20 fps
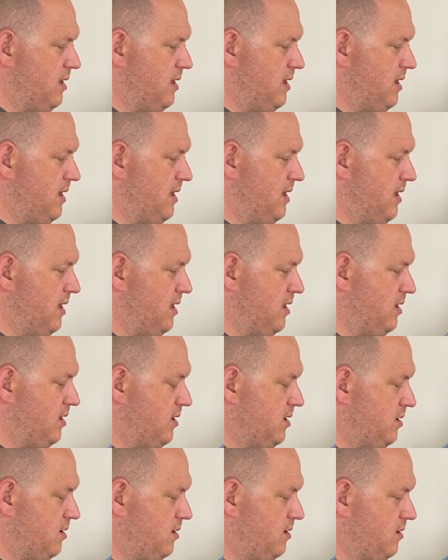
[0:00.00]
and
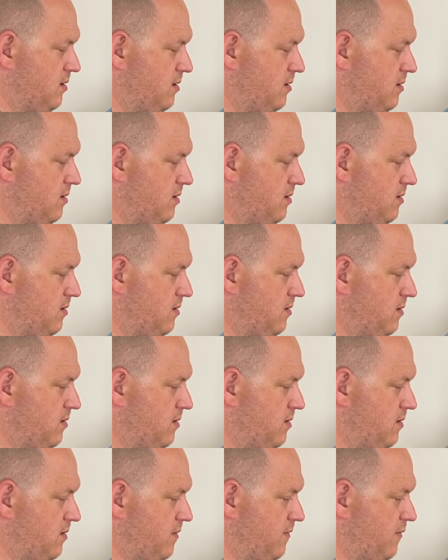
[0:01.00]

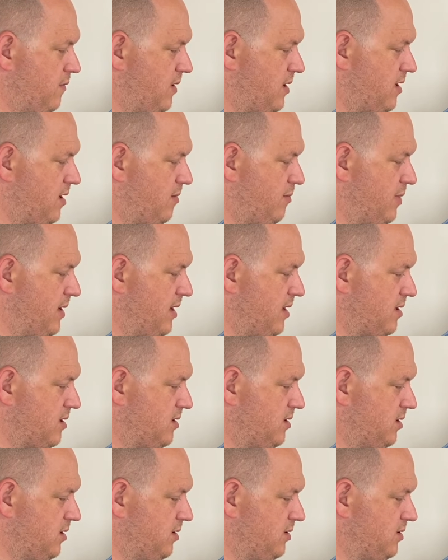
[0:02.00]
if we go back
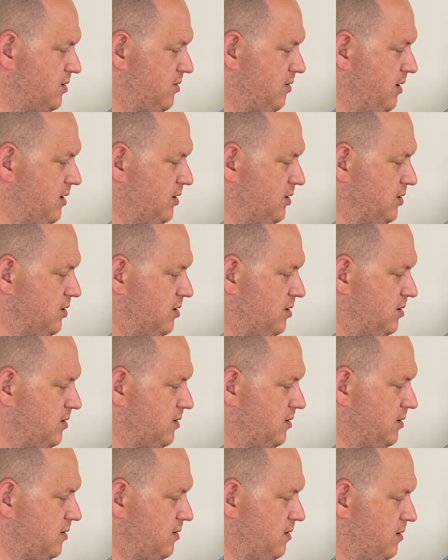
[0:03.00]
to
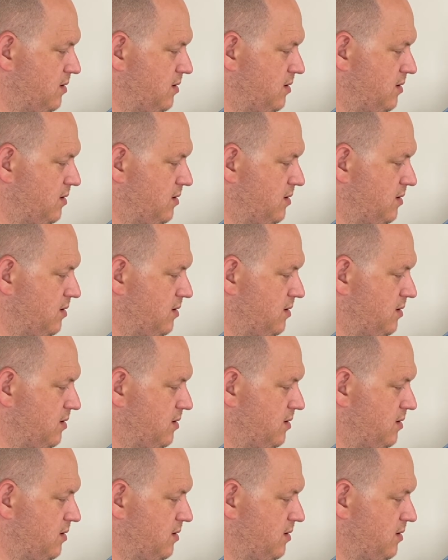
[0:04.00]
screenshots,